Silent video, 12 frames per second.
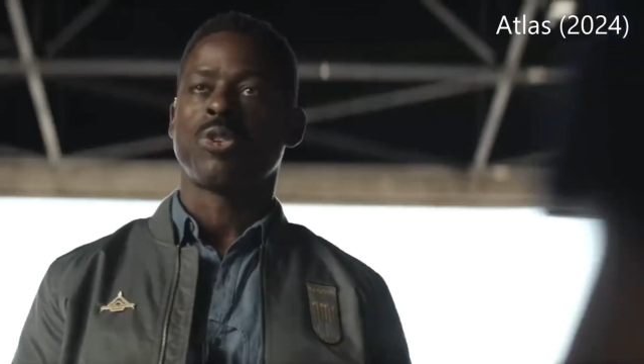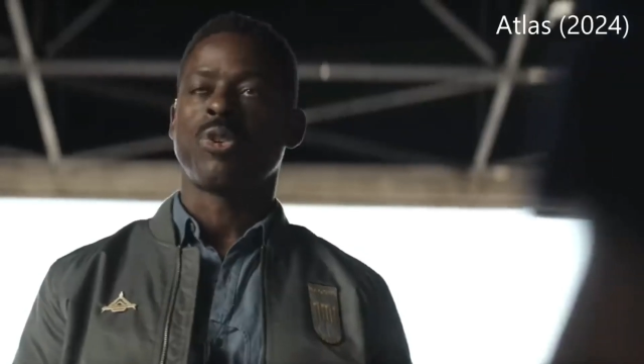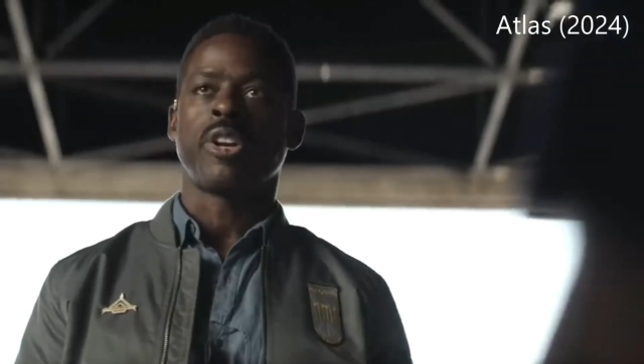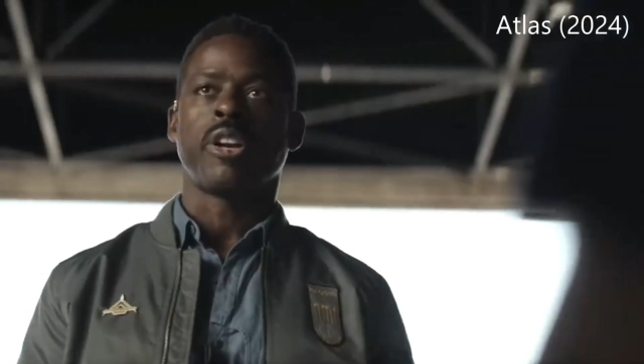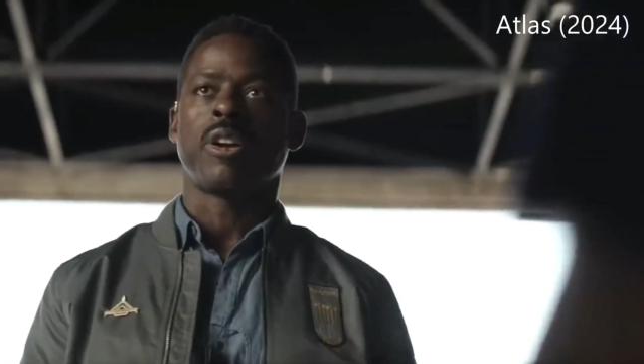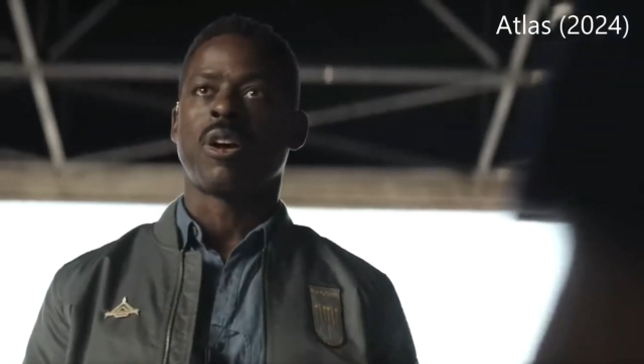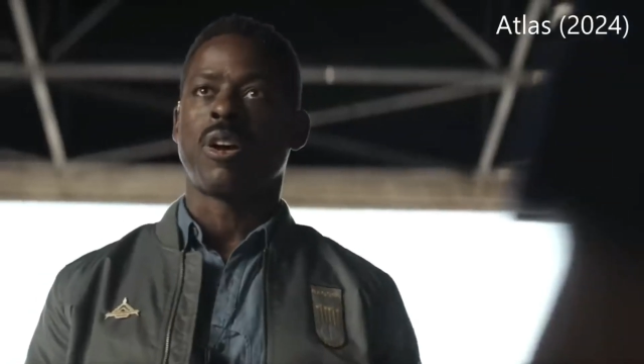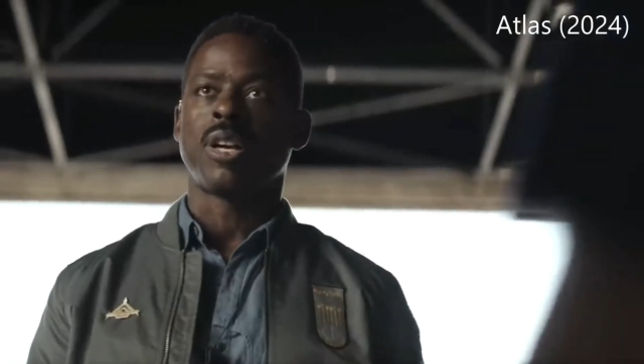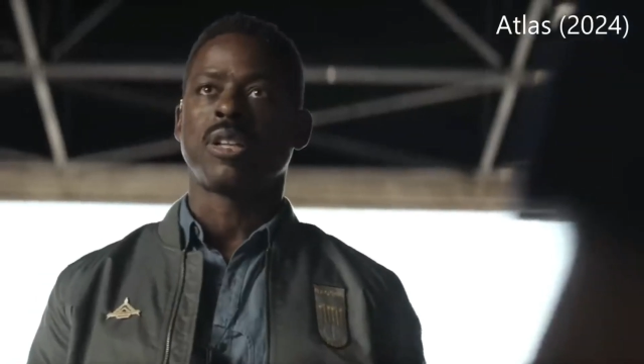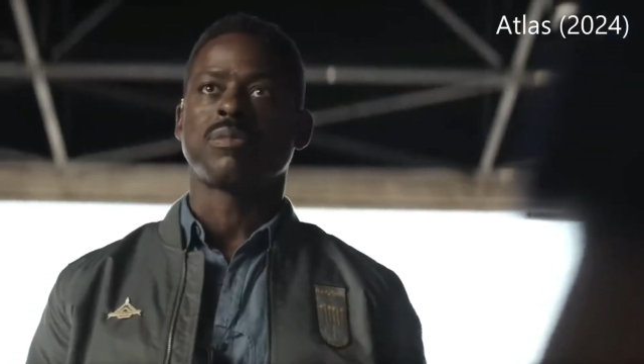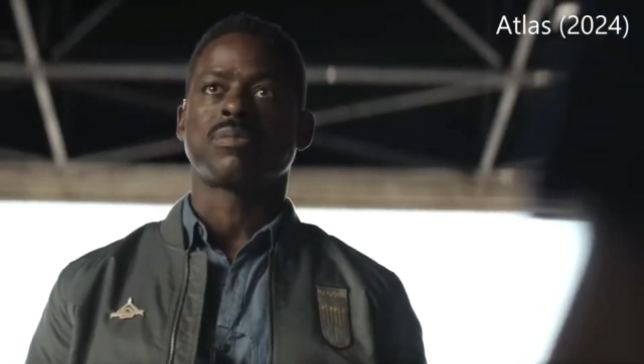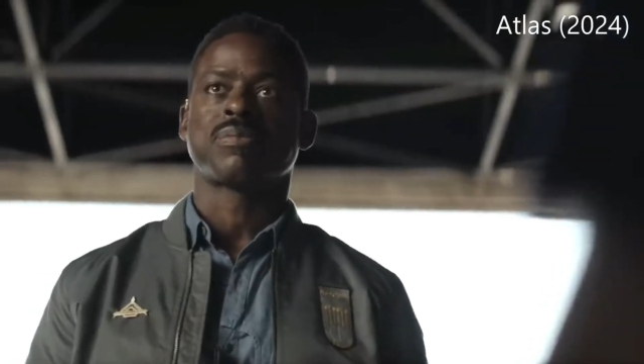and says that
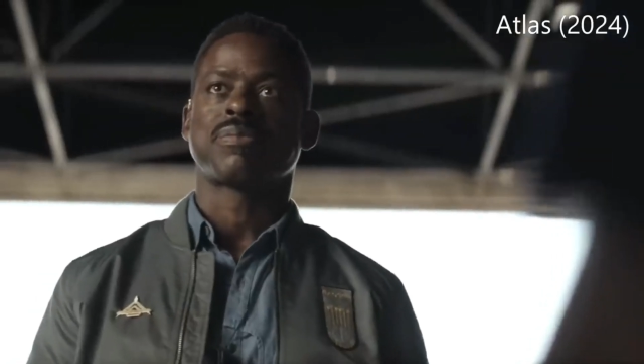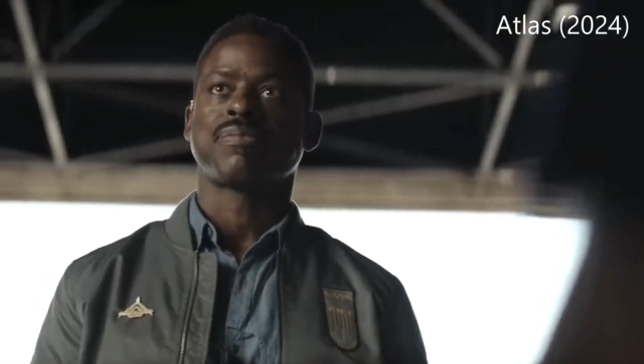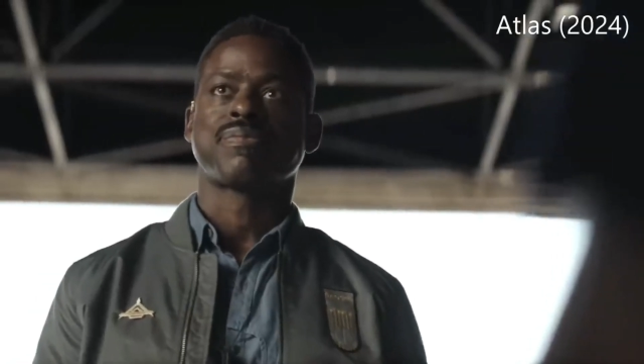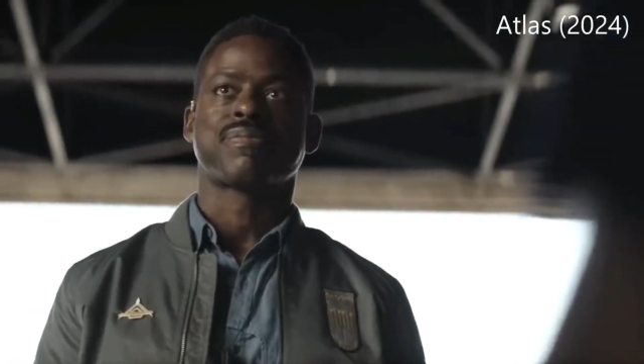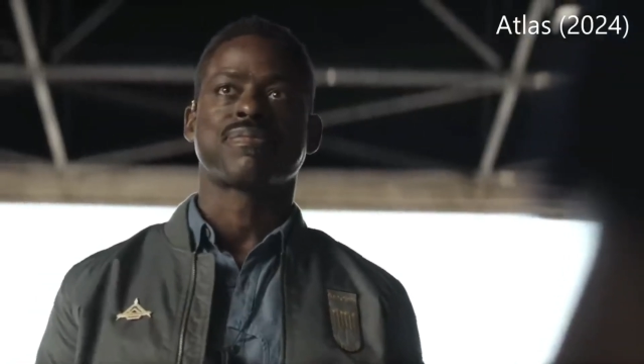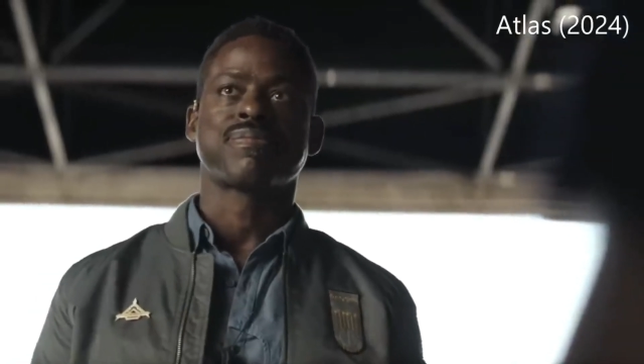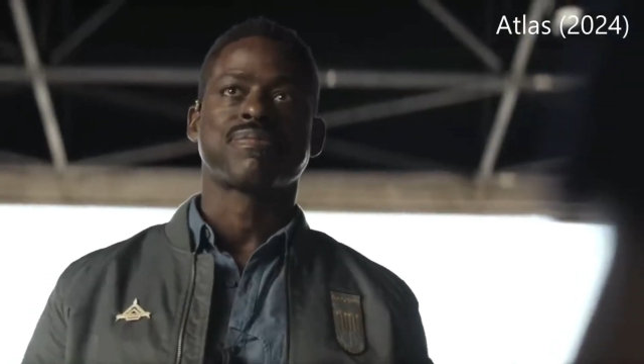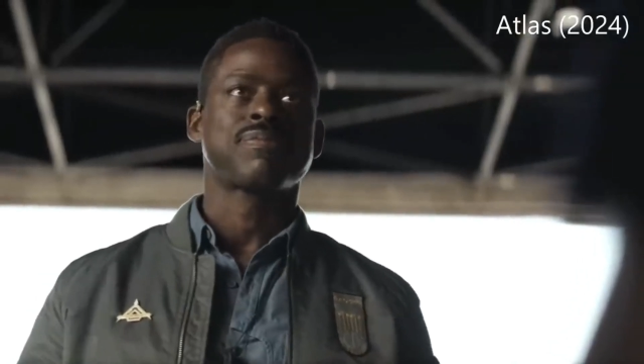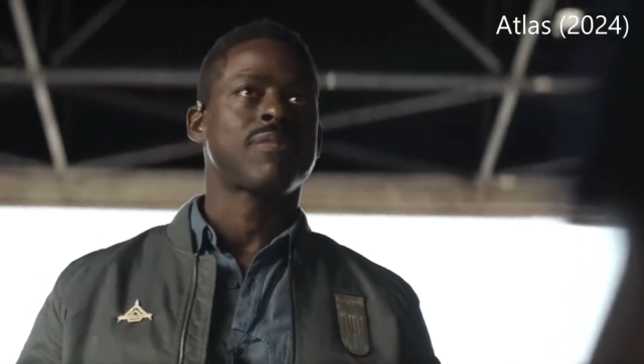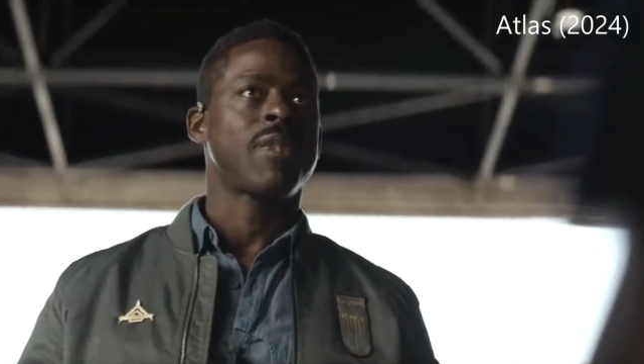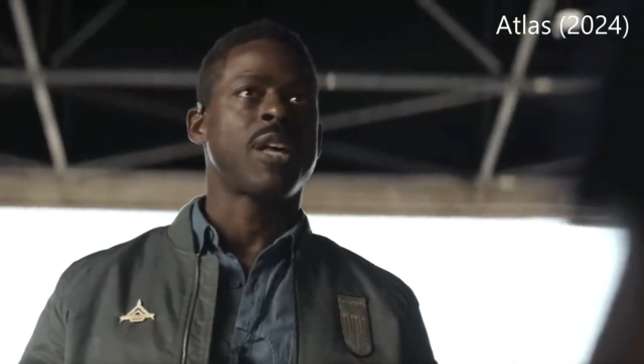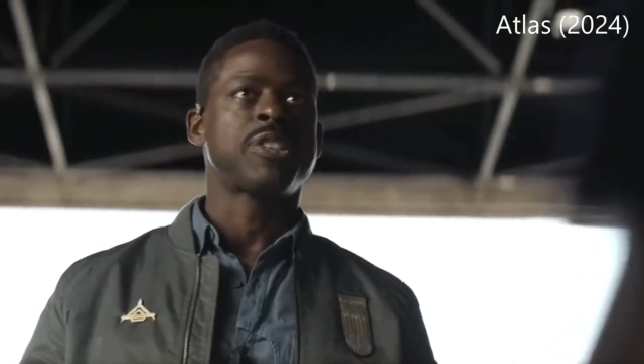I want whatever
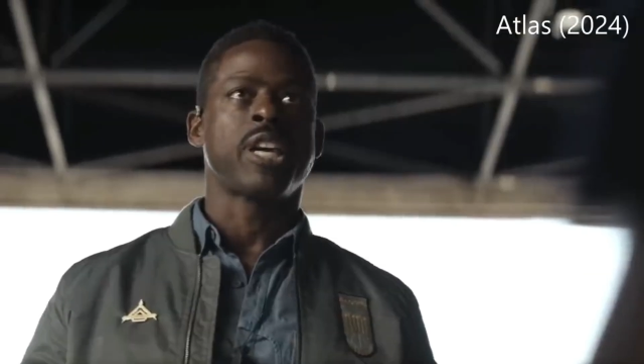happened to your